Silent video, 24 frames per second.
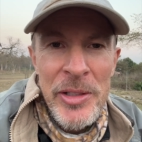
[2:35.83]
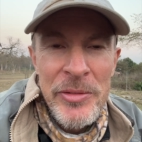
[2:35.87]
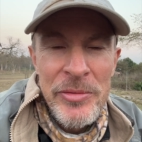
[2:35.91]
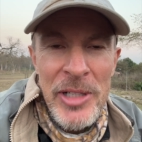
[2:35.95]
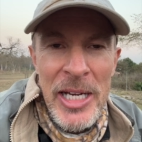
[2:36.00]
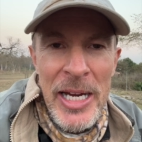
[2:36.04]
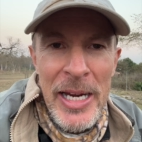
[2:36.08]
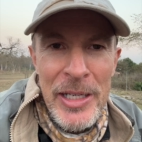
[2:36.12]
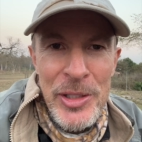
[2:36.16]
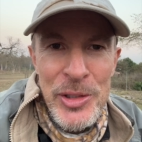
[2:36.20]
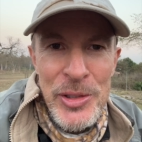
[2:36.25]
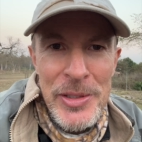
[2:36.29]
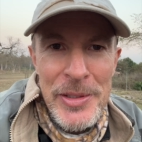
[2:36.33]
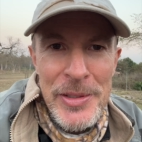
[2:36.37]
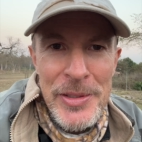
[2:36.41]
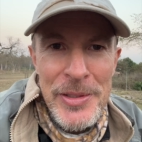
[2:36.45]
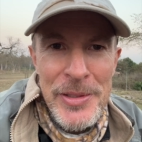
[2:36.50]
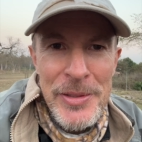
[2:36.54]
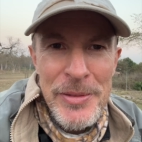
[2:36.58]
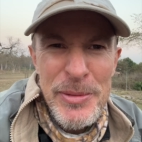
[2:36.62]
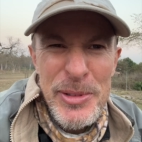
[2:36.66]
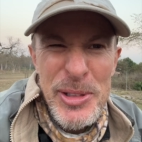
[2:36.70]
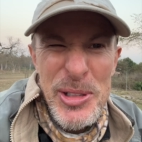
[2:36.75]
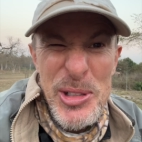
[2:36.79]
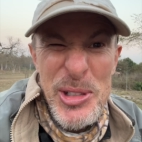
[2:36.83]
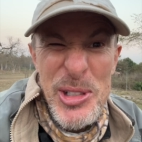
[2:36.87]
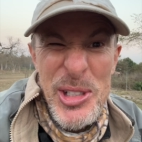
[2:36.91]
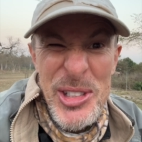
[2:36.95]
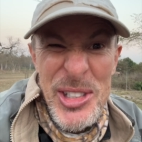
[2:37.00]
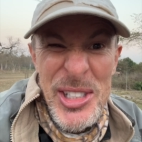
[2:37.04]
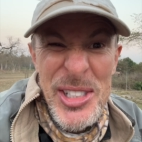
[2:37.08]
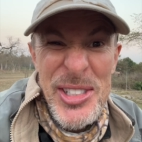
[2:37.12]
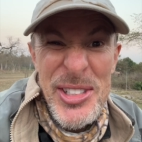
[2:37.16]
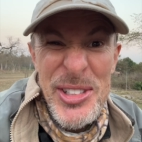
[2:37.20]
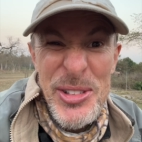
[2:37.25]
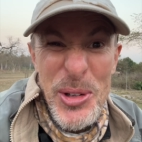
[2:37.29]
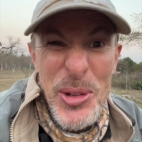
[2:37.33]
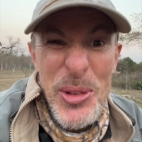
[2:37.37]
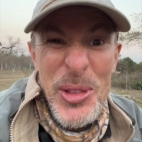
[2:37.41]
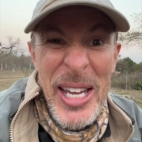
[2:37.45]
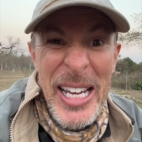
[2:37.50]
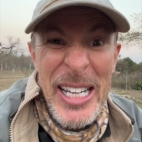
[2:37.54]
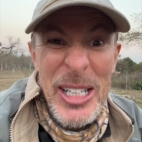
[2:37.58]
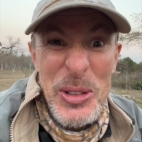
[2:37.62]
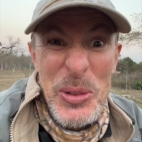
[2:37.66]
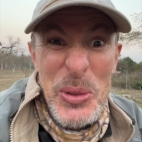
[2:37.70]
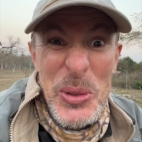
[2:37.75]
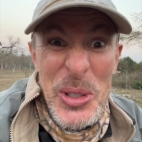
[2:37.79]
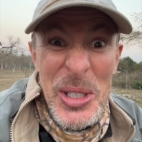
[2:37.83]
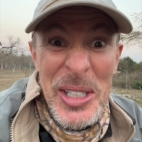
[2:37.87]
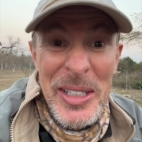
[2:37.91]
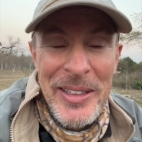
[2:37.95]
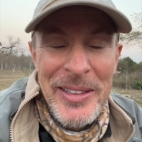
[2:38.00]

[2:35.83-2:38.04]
reactions, because you're just not that good.